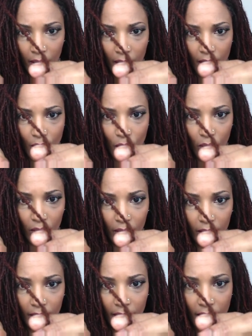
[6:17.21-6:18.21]
And you're going to
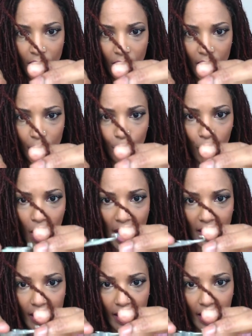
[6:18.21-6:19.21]
continue this
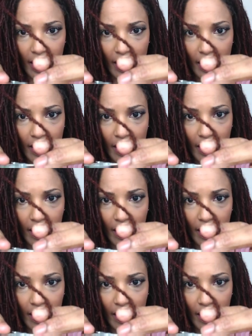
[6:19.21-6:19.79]
process